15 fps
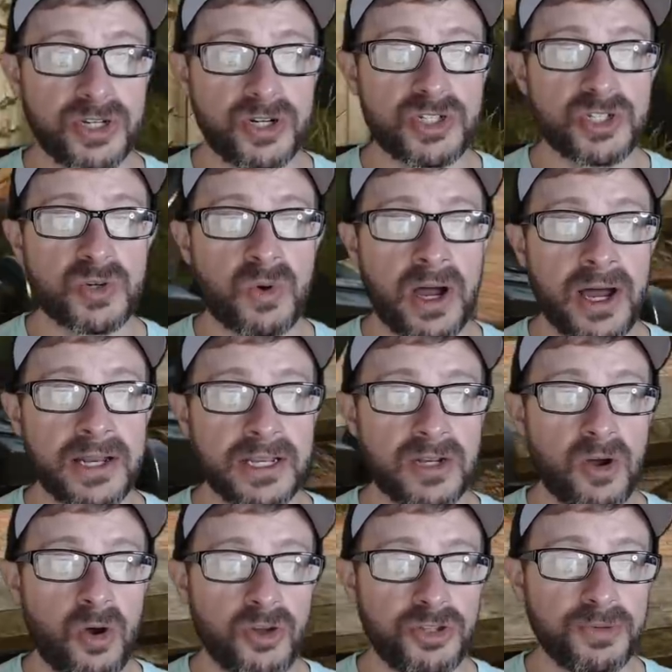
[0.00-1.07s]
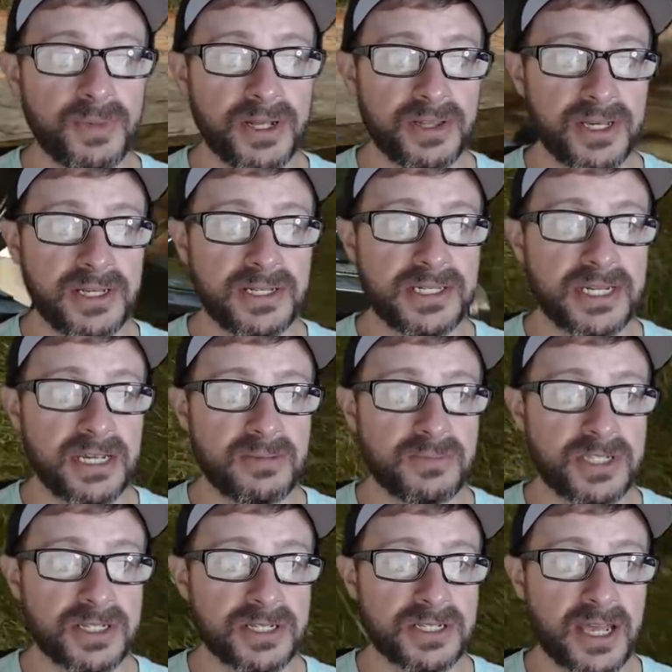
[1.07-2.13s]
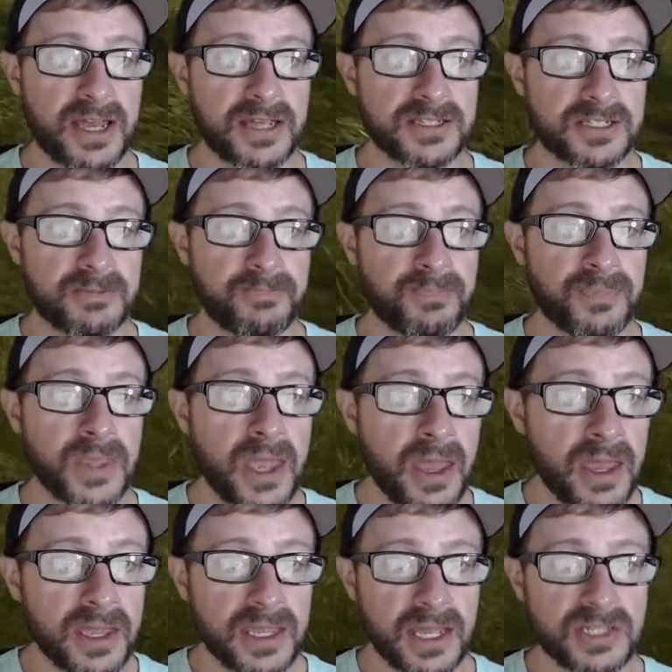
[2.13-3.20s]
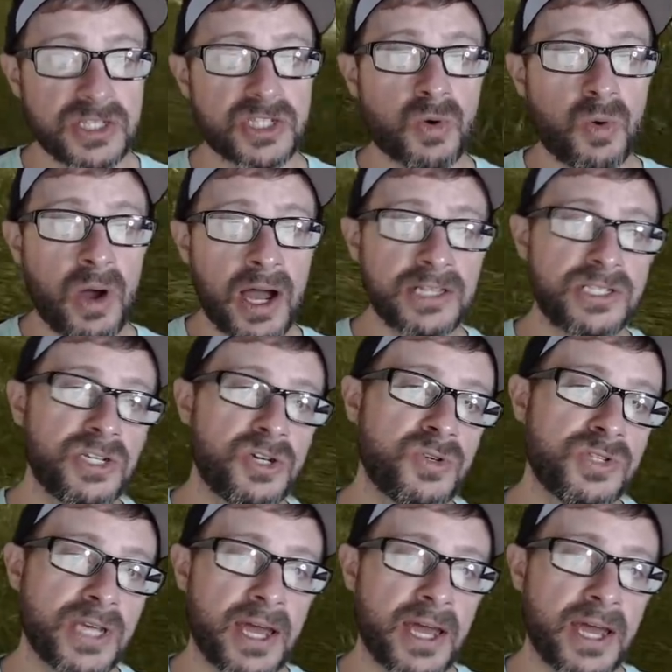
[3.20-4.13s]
your squad and ultimately team success. Can squads use